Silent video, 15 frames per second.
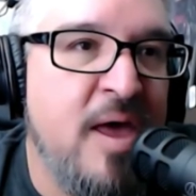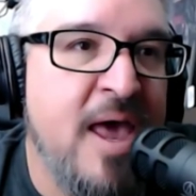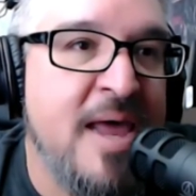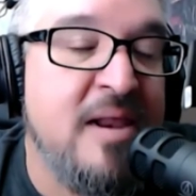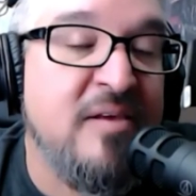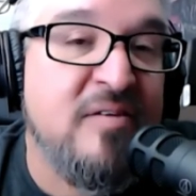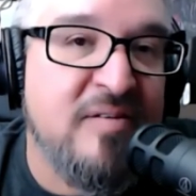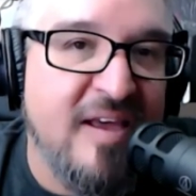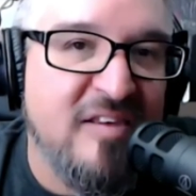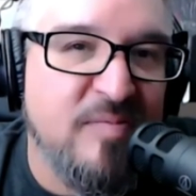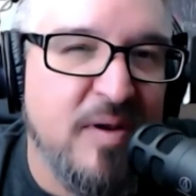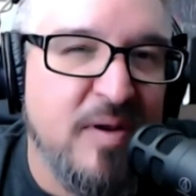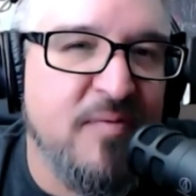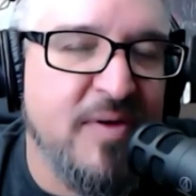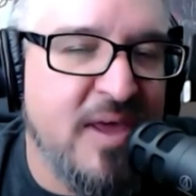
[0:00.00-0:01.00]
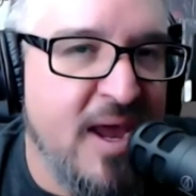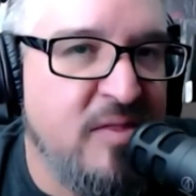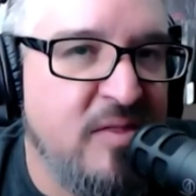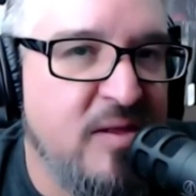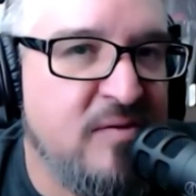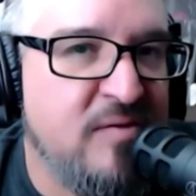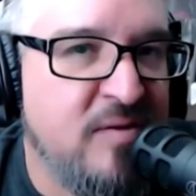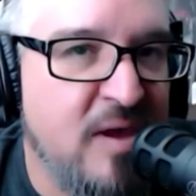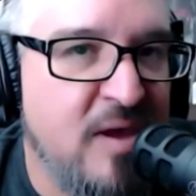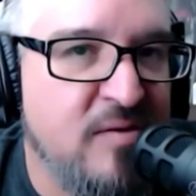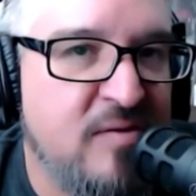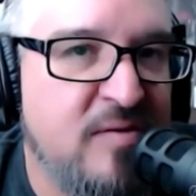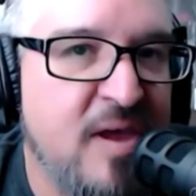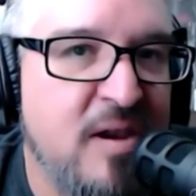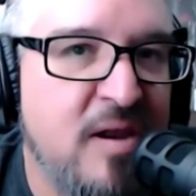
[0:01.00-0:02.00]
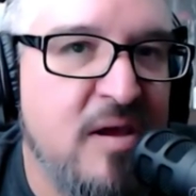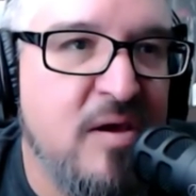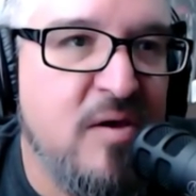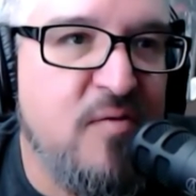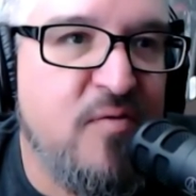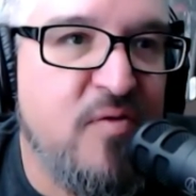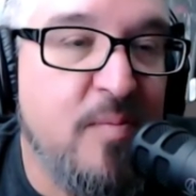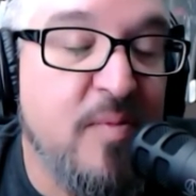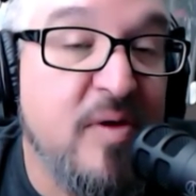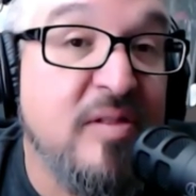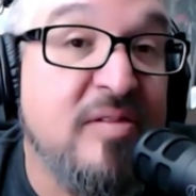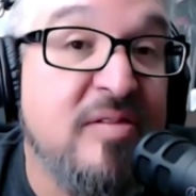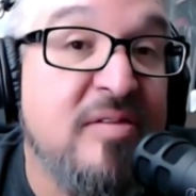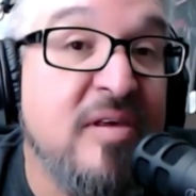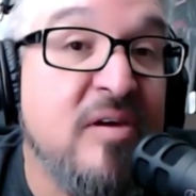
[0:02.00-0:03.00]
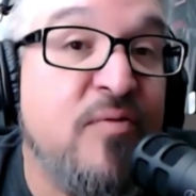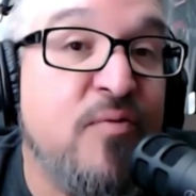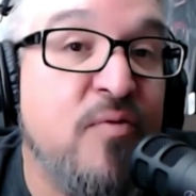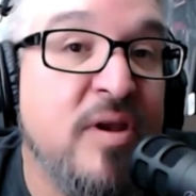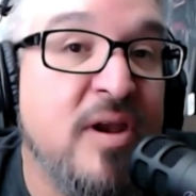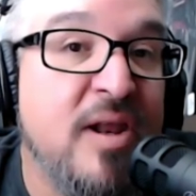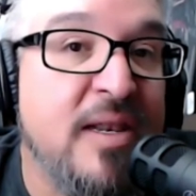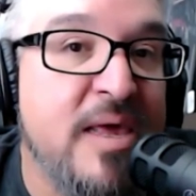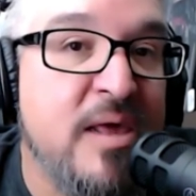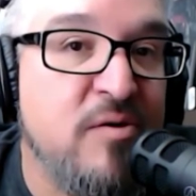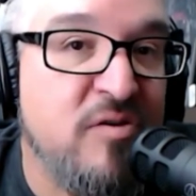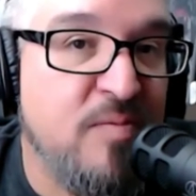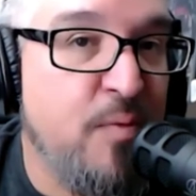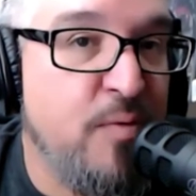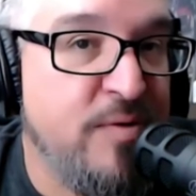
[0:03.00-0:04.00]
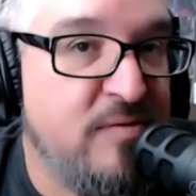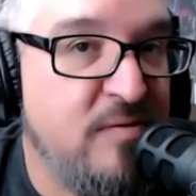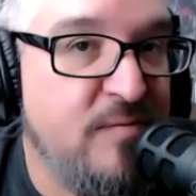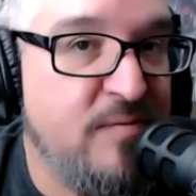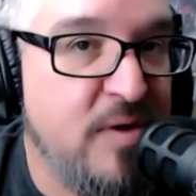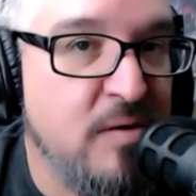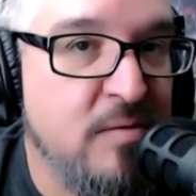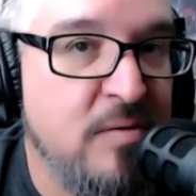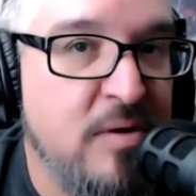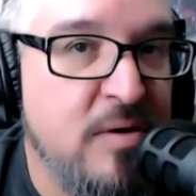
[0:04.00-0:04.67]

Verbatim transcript: an assessment of a candidate's skill set from different leaders' points of view